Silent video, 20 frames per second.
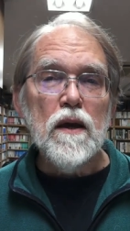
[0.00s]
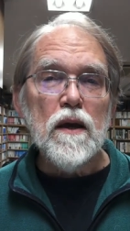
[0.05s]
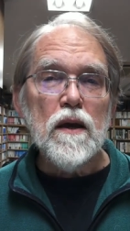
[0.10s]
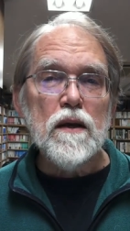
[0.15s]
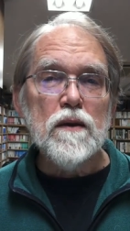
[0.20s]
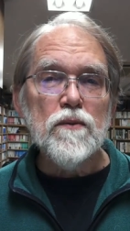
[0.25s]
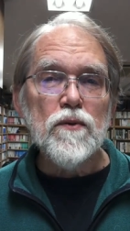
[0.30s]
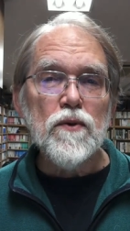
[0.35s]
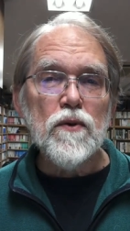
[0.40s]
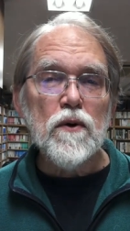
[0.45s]

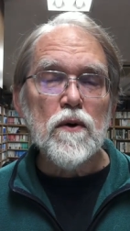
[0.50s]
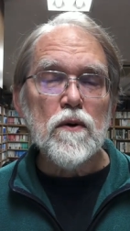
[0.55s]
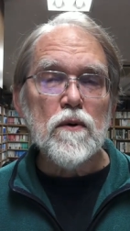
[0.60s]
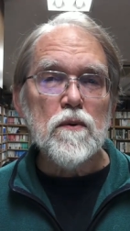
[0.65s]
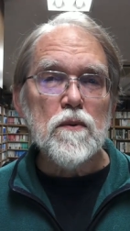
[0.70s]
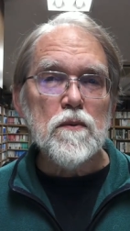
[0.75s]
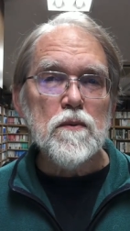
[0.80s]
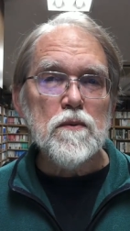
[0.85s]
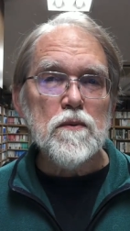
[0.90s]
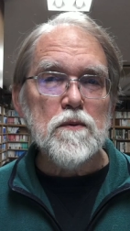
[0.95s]
And
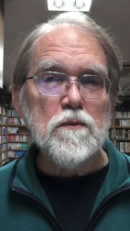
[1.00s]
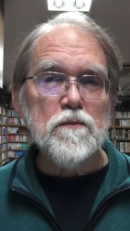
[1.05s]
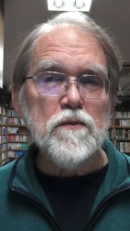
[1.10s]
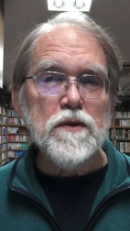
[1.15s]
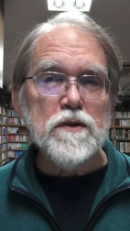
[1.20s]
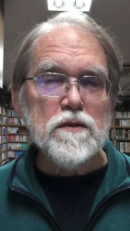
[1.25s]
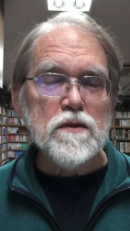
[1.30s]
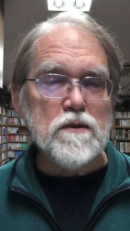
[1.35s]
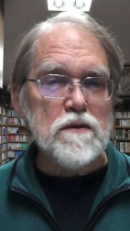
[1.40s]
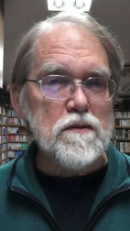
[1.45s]
so the
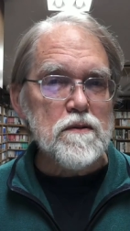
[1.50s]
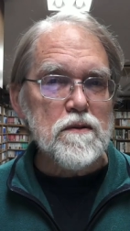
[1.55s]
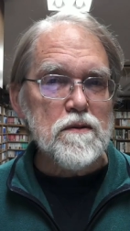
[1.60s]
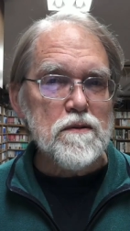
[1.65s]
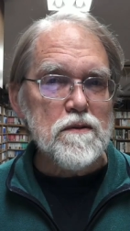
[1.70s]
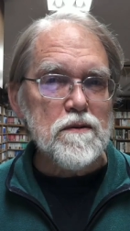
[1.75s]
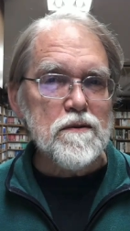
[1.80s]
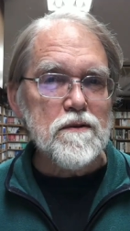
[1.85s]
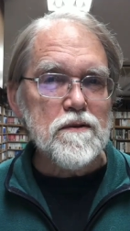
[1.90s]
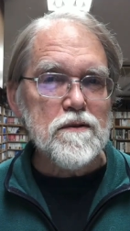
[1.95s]
reason
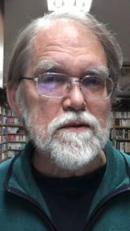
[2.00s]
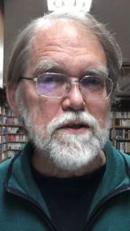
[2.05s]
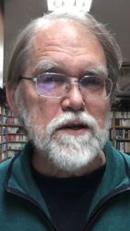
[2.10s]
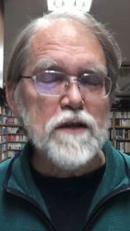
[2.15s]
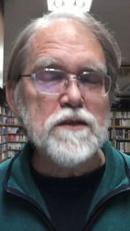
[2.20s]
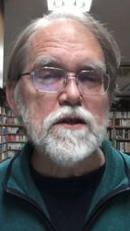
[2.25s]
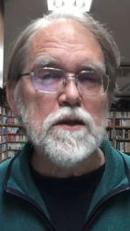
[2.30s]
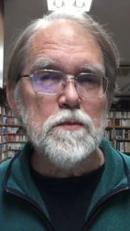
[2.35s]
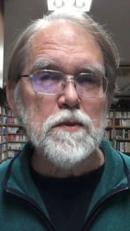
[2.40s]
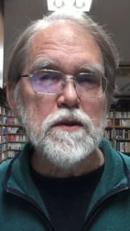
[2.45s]

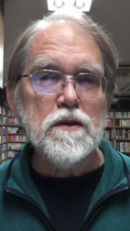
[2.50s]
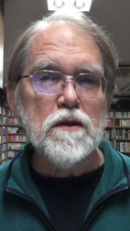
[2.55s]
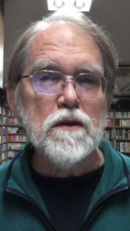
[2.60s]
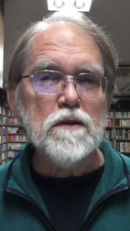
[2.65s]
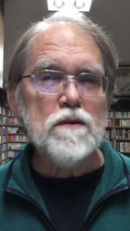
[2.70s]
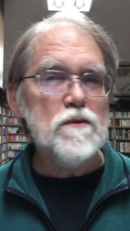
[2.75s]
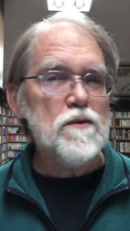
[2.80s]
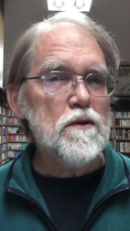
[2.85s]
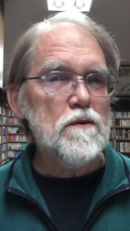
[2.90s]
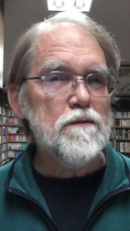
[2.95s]
ChatGPT
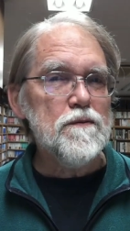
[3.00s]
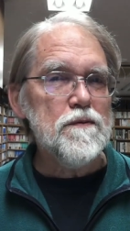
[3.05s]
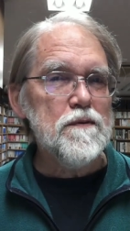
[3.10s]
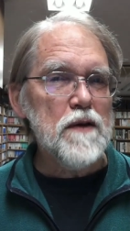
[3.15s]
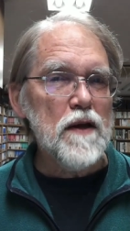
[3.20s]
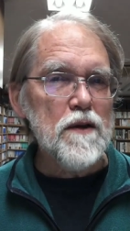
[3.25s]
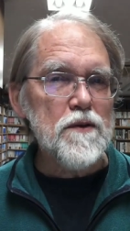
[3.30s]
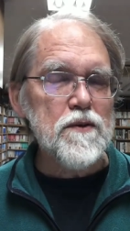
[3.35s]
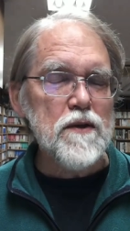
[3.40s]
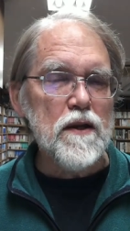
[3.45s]
is so
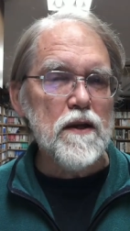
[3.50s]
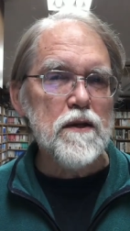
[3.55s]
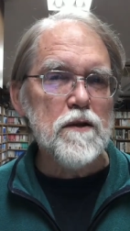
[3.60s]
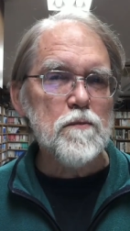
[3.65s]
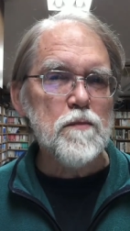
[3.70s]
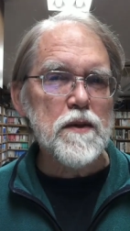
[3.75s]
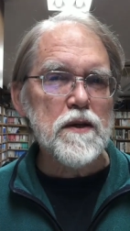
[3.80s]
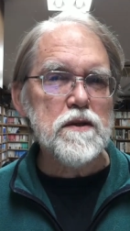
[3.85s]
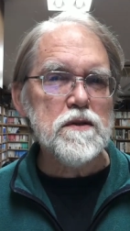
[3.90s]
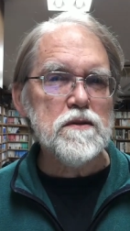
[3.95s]
fascinating
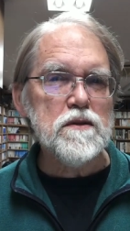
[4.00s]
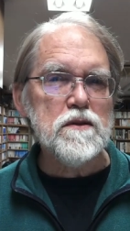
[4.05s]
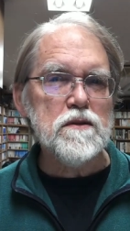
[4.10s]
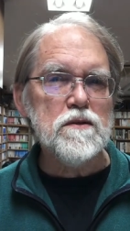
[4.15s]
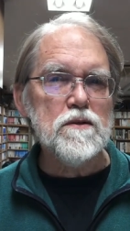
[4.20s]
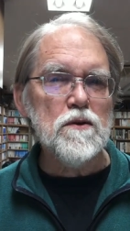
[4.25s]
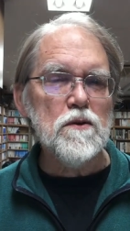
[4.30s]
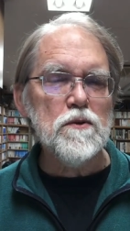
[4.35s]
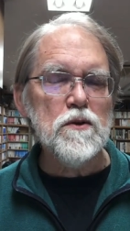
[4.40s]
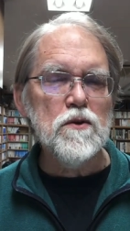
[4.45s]
because it's
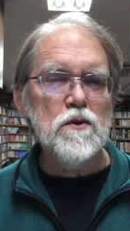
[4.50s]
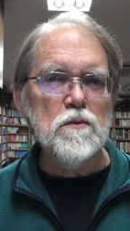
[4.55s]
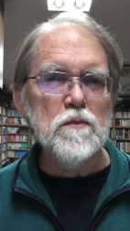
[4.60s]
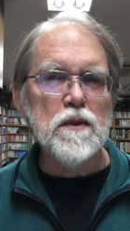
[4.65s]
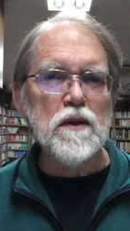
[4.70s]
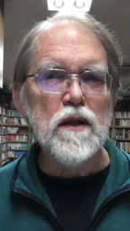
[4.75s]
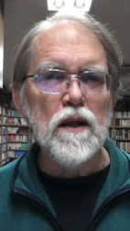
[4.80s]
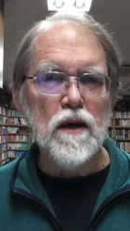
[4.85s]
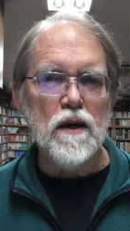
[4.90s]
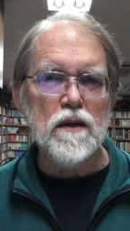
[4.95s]
so
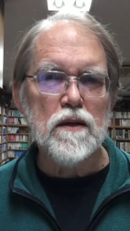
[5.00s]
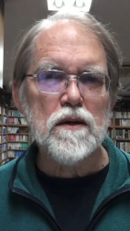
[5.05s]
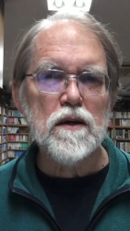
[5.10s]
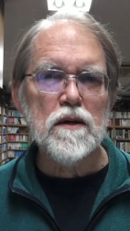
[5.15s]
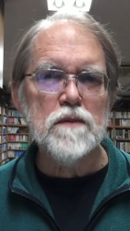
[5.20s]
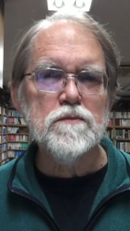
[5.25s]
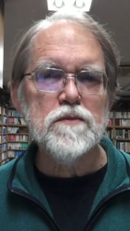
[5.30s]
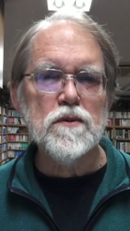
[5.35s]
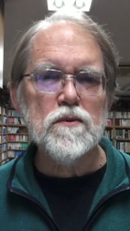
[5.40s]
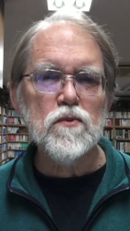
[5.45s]
human-like.
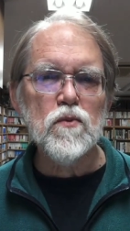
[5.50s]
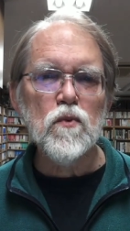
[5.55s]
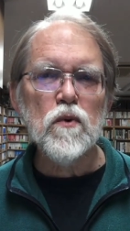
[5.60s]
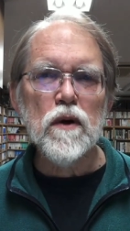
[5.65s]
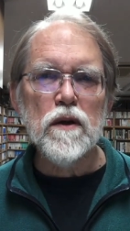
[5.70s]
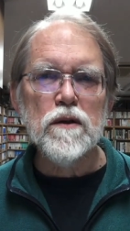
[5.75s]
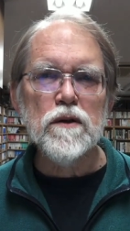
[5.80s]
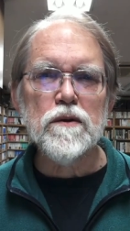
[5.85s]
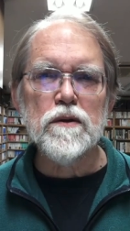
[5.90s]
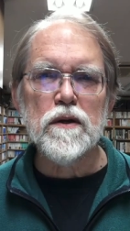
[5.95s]
I'm just
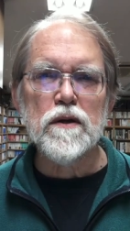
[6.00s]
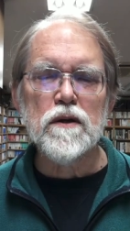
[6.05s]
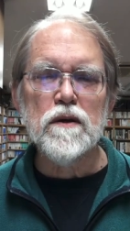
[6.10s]
wondering